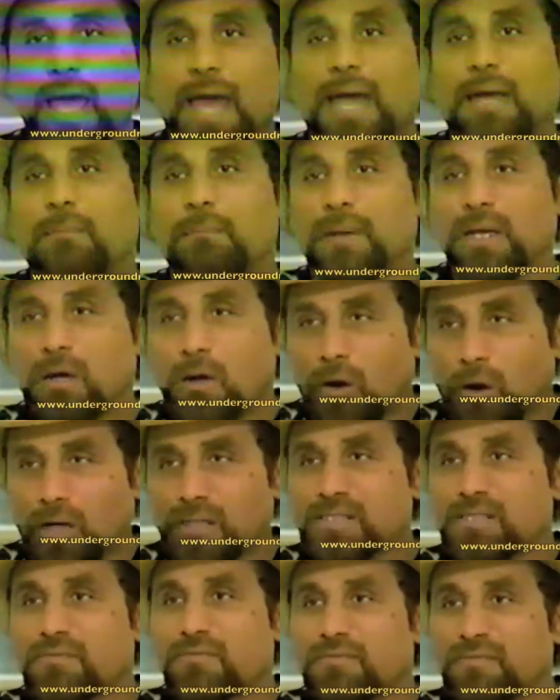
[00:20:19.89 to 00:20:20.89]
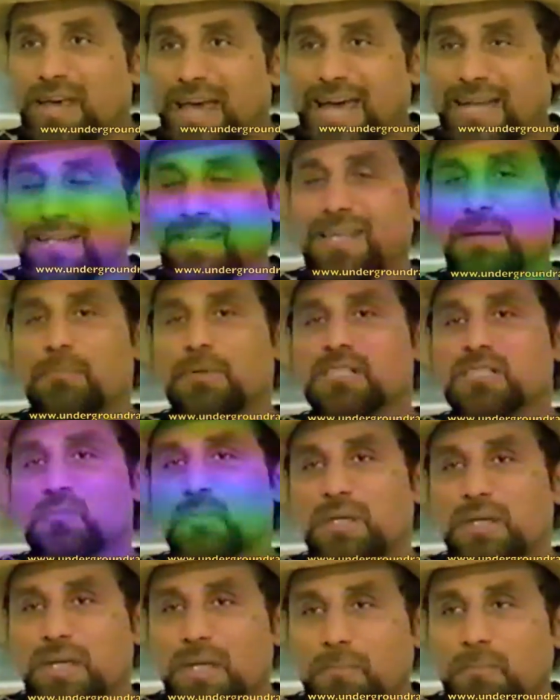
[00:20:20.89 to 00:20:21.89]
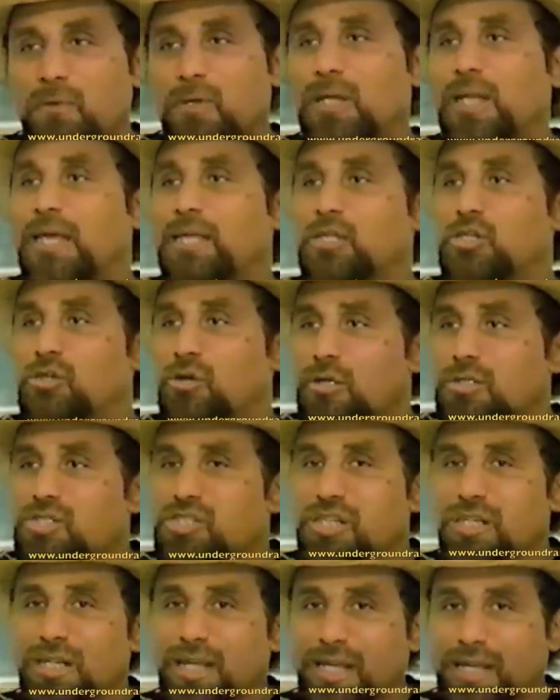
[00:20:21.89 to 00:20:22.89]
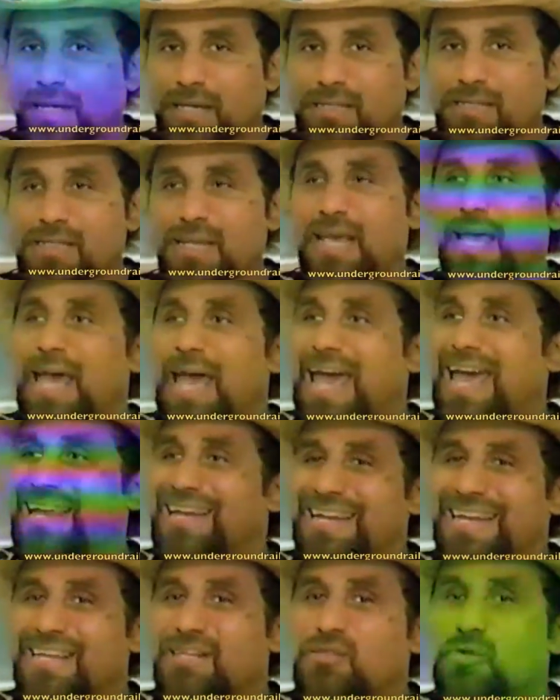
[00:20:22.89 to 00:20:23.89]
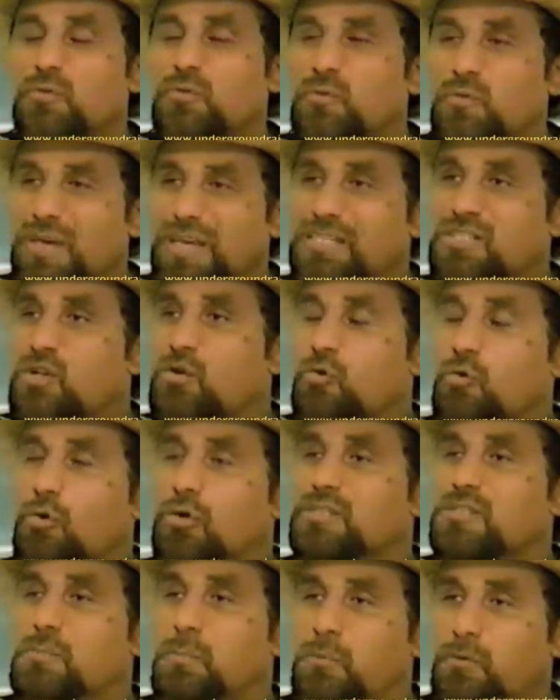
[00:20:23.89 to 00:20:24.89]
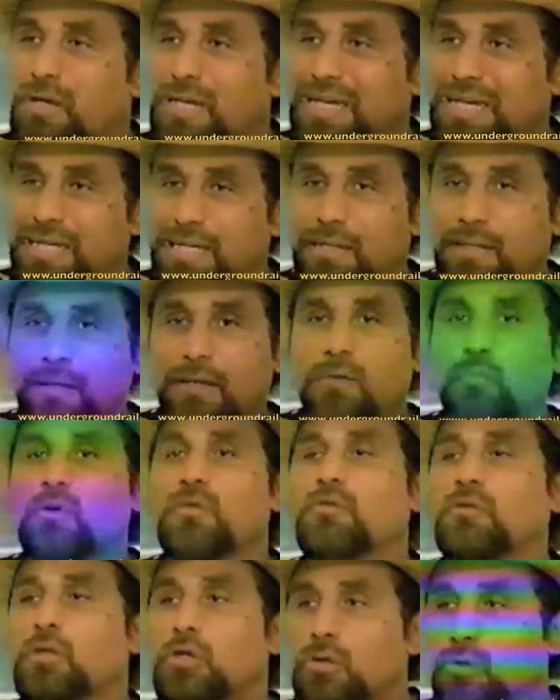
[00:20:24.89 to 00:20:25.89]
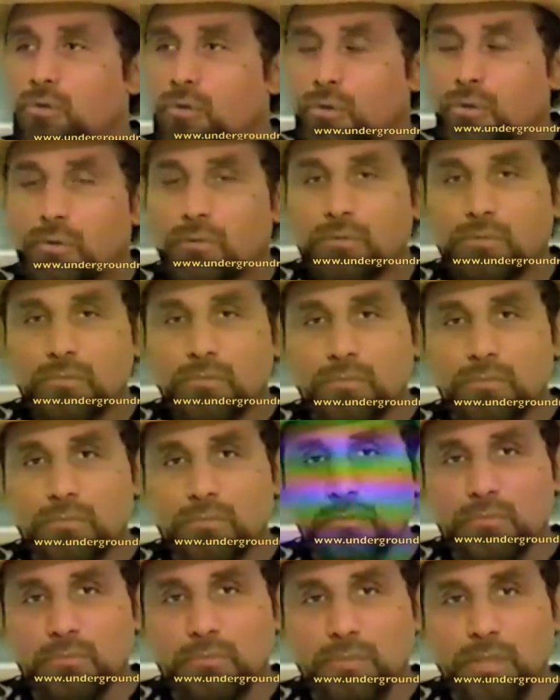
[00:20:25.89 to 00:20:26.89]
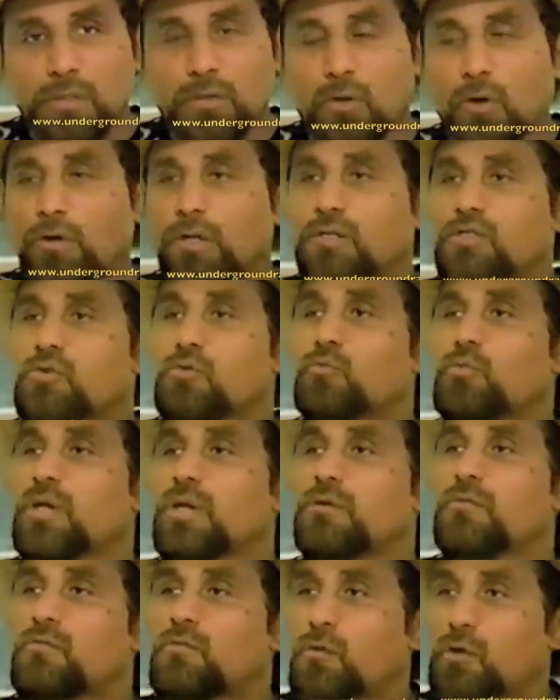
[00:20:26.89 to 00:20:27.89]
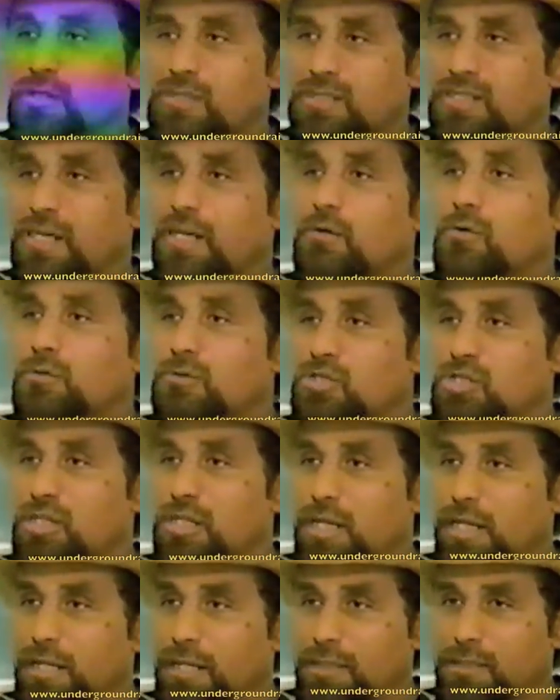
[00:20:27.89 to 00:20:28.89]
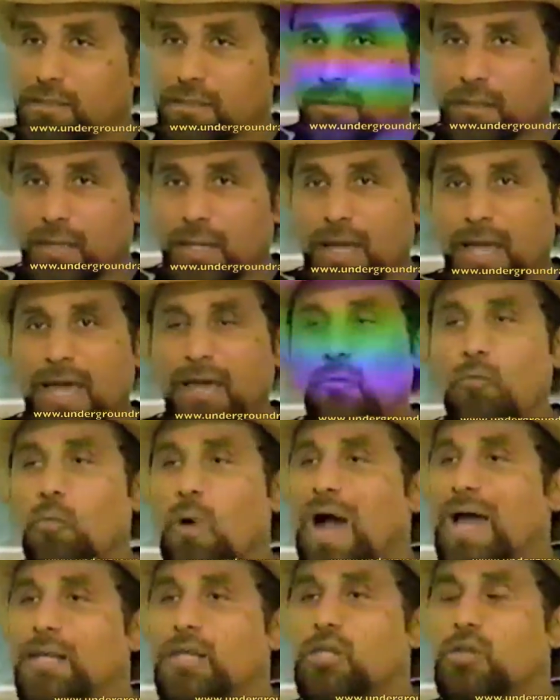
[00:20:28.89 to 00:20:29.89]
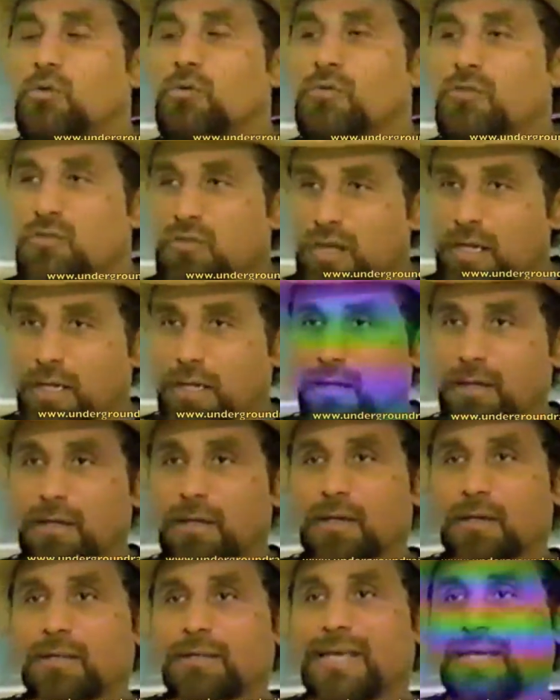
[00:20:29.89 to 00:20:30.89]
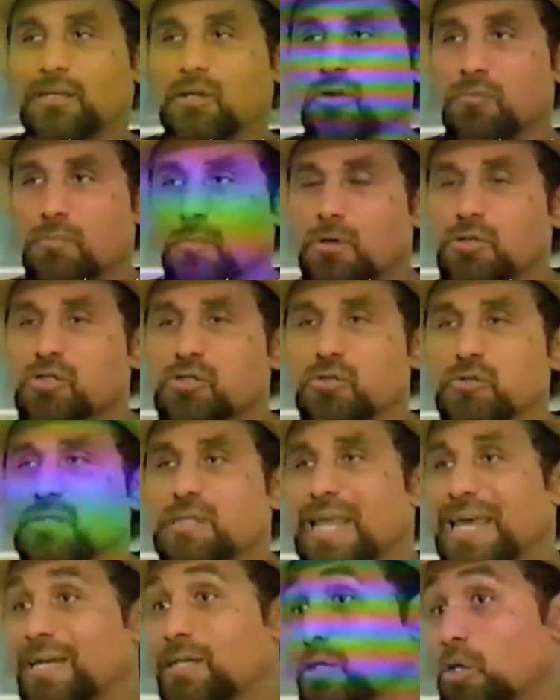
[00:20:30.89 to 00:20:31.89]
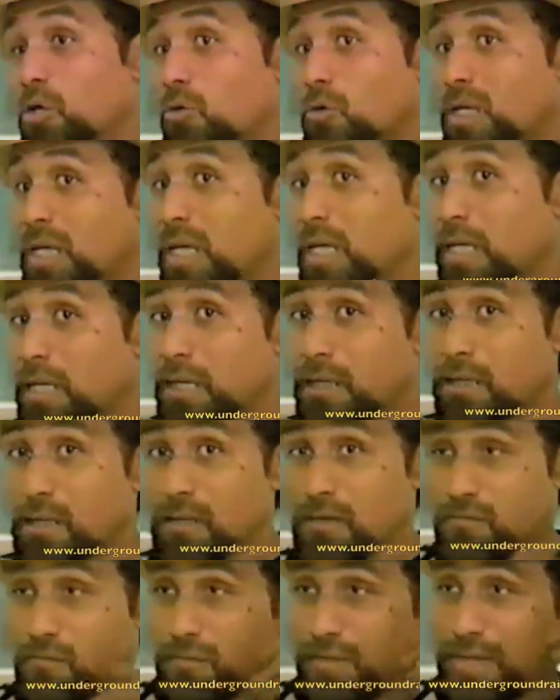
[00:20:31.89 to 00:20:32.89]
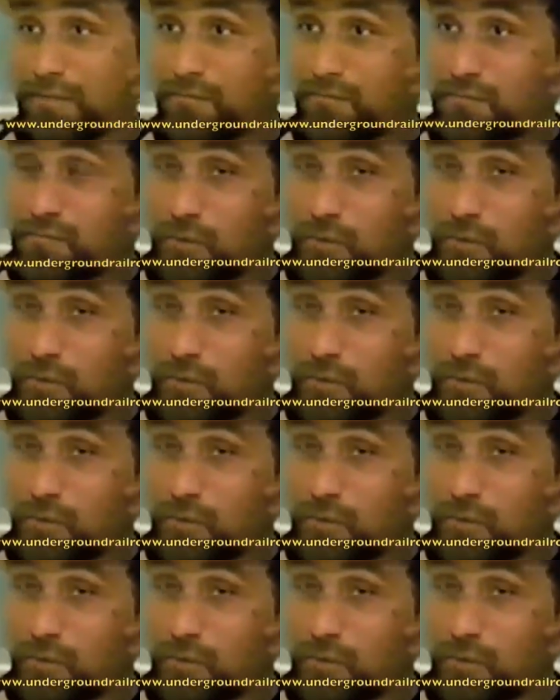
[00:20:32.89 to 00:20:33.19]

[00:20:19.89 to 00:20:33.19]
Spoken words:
And because of that, they must manipulate your genetics and interface, crossbreed with you in order to reinforce their own genetics. And why do you think that commercials like Nokia for that